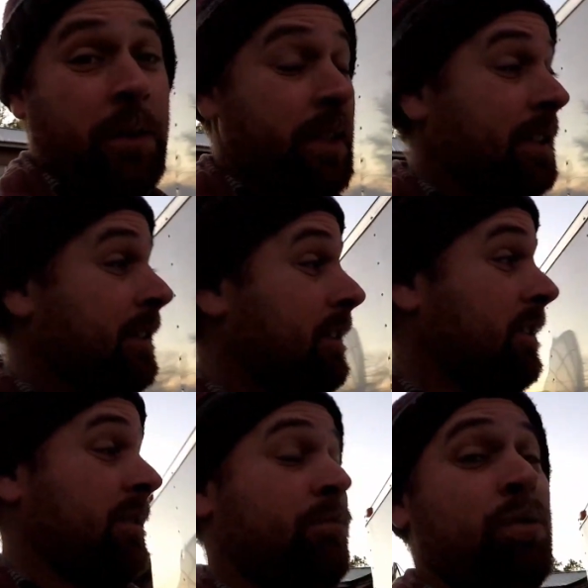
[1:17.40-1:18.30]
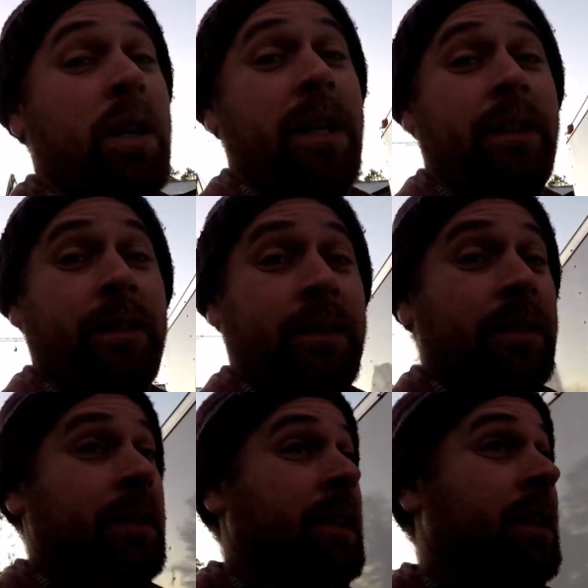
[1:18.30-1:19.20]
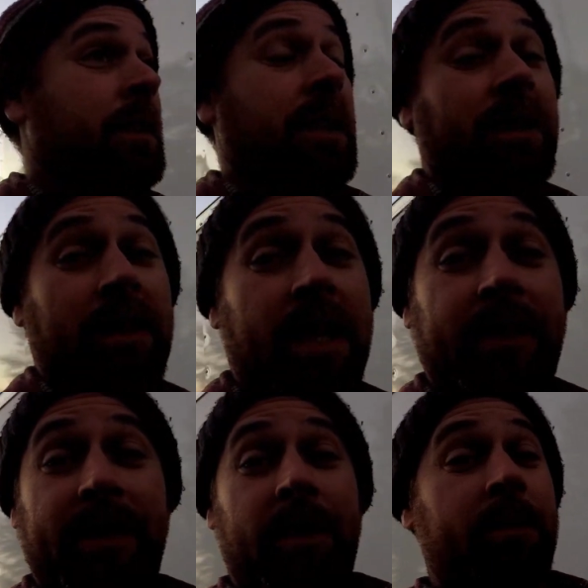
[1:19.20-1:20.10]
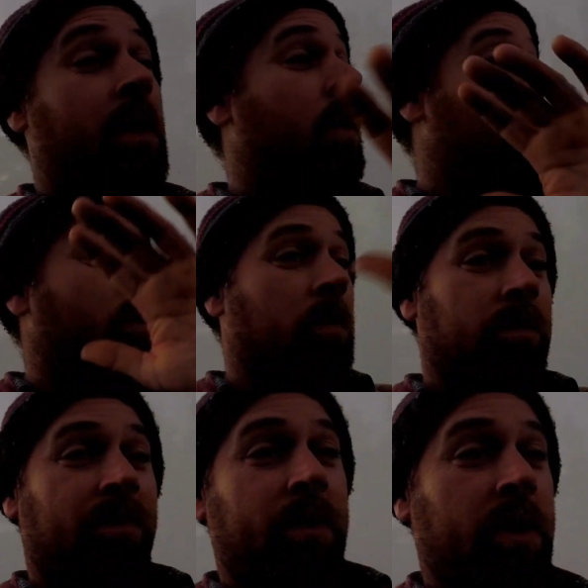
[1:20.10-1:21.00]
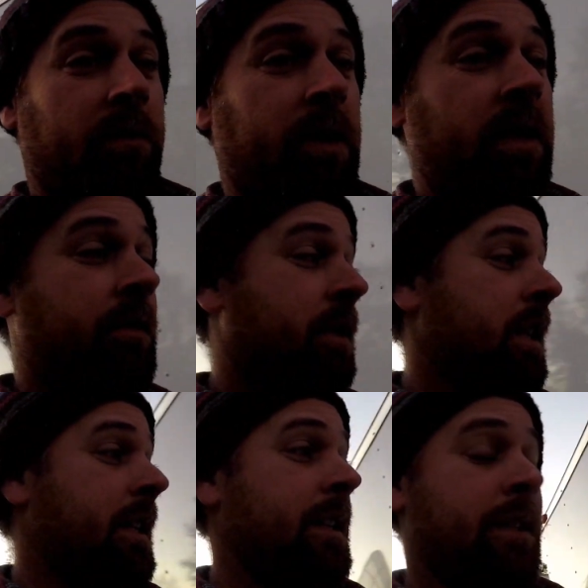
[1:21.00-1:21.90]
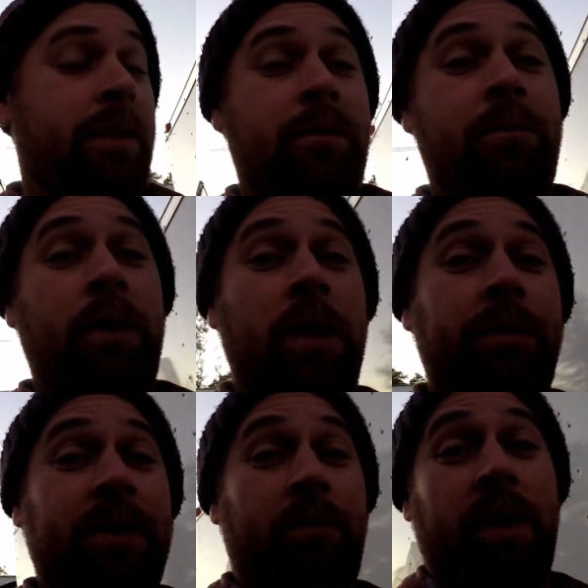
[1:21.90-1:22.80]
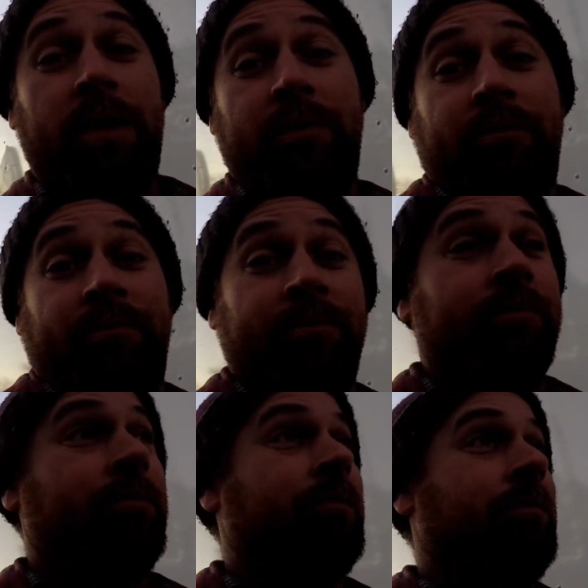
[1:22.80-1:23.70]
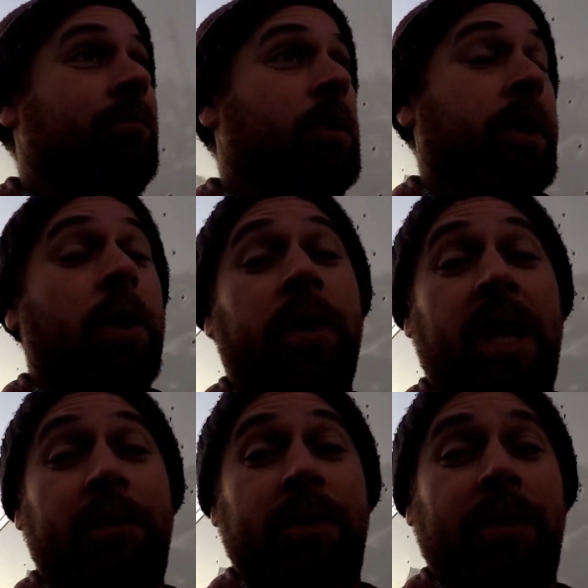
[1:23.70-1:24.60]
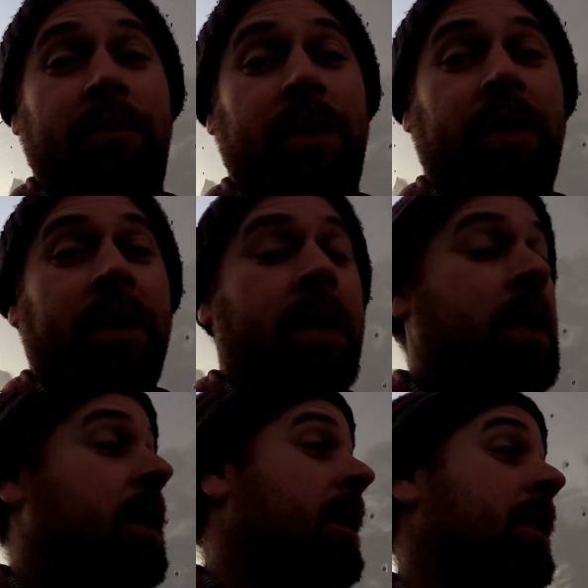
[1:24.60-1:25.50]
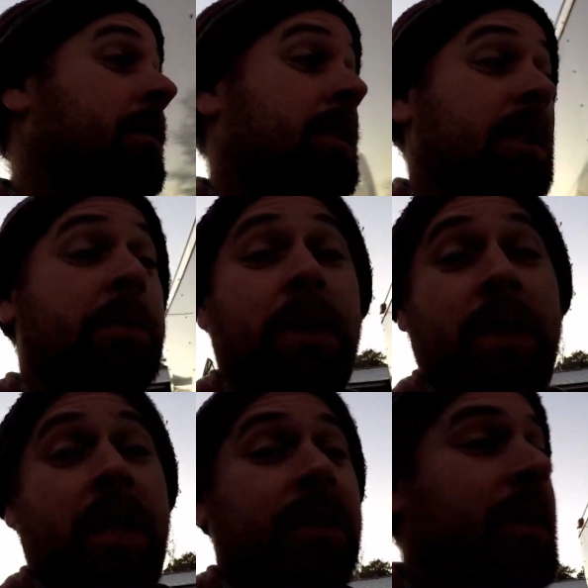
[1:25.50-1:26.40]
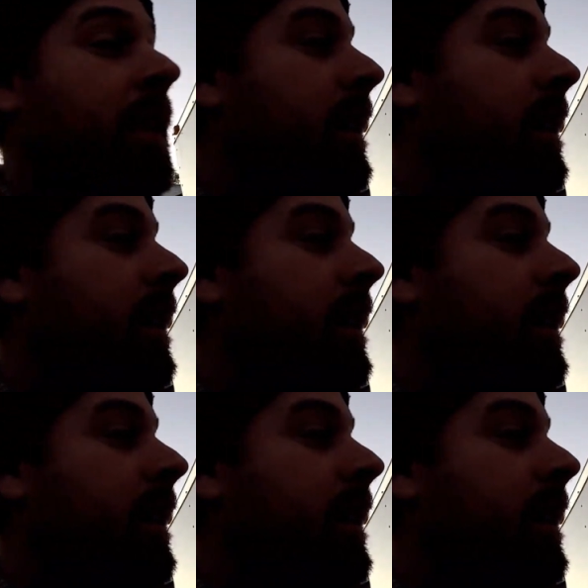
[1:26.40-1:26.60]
what, that sucker is bright. It lights up the whole front whenever I pull up somewhere and want to go camping somewhere. It's pretty nice.